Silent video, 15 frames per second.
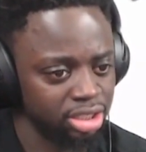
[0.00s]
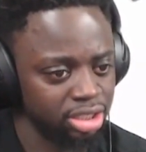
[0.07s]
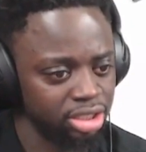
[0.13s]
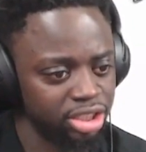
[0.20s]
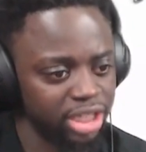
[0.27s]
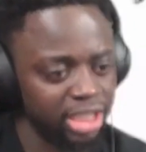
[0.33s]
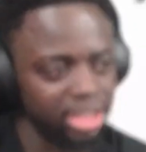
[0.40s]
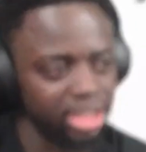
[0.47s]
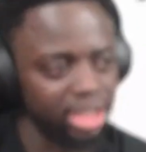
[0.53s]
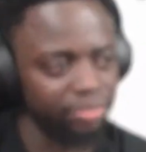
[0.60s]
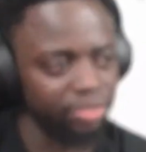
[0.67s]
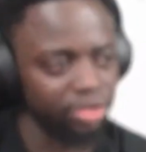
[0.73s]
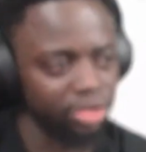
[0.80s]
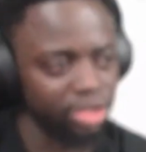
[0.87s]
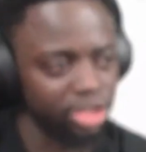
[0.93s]
Jay delivered
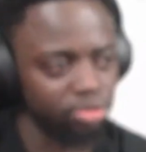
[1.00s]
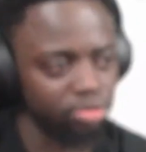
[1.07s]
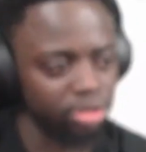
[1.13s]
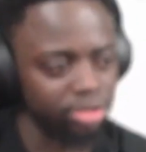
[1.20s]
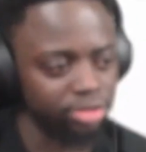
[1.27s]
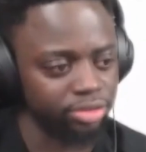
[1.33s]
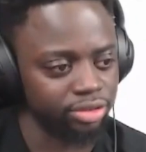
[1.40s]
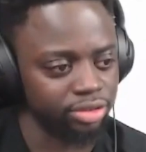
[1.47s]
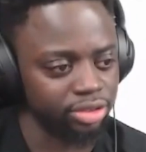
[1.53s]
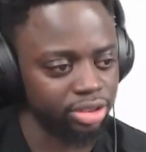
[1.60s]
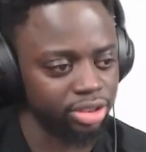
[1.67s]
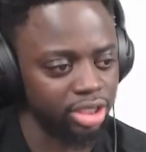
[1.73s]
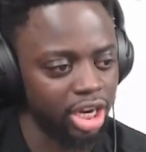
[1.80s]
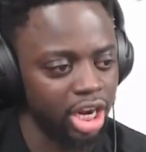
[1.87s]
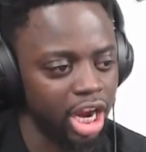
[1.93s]
on this one.
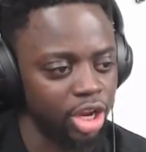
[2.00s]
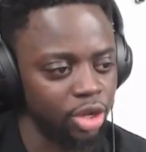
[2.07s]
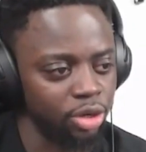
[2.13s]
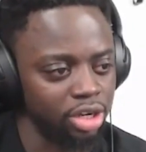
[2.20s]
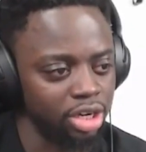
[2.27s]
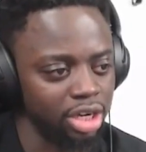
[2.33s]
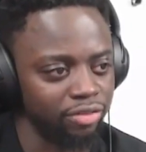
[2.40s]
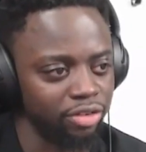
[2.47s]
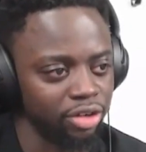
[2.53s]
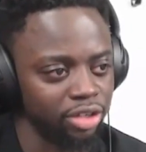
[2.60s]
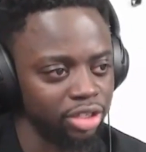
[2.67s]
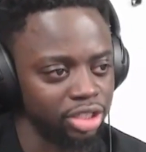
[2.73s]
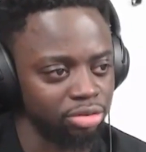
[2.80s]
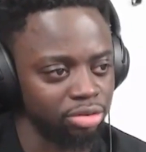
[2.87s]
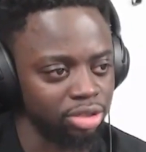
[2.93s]
Yeah, you delivered on
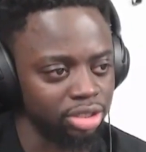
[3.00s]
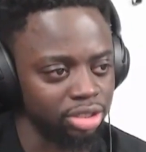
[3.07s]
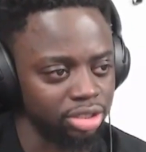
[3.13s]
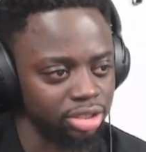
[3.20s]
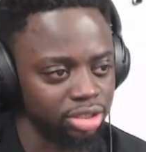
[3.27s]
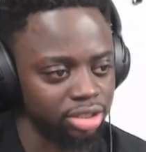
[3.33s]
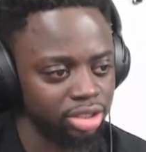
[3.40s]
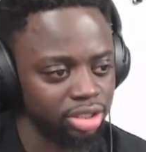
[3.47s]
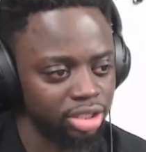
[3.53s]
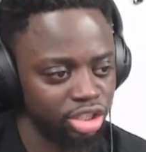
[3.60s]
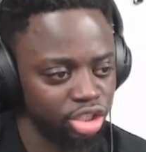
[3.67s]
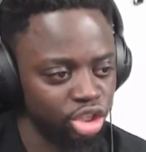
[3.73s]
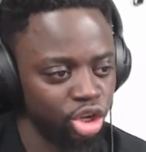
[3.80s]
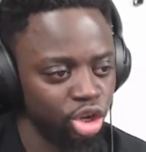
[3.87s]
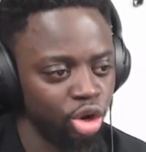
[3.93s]
this one.
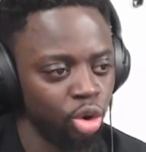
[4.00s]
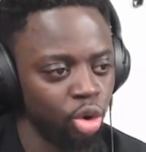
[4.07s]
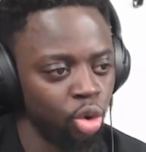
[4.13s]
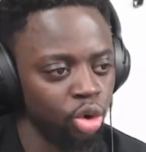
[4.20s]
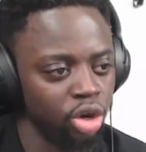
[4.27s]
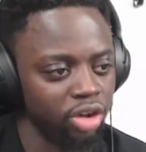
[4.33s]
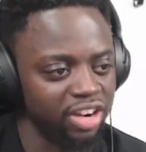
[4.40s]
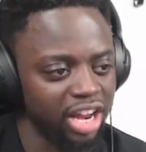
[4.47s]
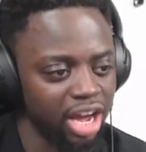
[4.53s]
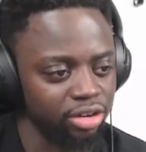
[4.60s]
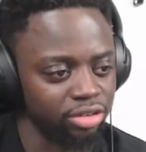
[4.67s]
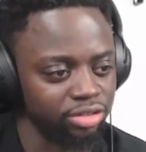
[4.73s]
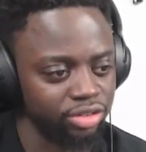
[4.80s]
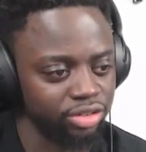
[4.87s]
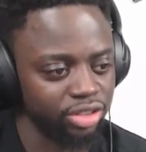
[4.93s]
You can go cool off now.
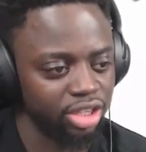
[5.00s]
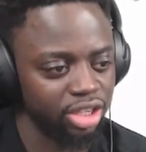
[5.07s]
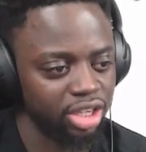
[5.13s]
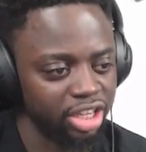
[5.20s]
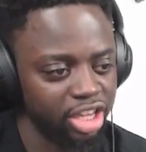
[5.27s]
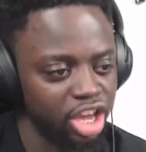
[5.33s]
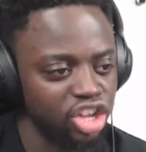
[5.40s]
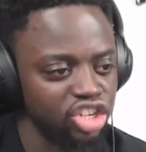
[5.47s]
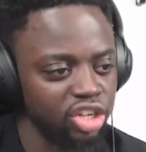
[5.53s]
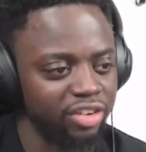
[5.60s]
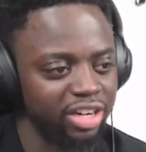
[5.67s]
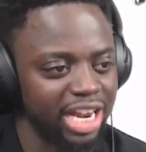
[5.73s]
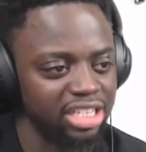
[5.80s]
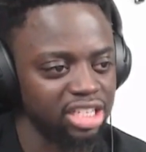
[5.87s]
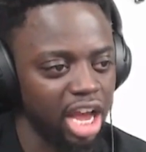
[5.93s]
Get yourself a
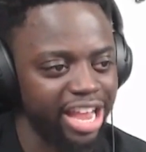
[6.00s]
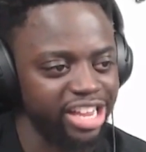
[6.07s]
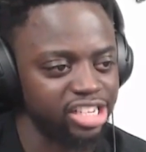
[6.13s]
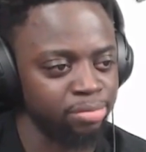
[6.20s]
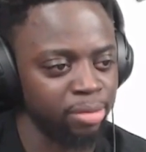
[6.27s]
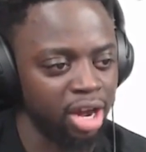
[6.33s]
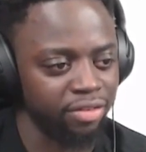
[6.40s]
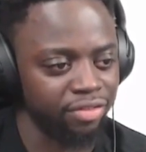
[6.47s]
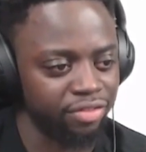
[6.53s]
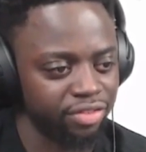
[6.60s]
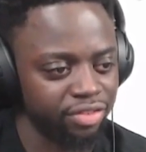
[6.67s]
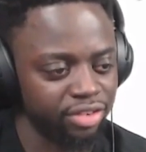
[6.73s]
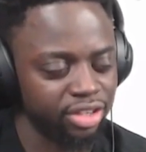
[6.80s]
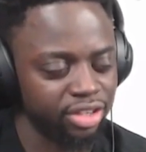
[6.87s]
nice ice bath.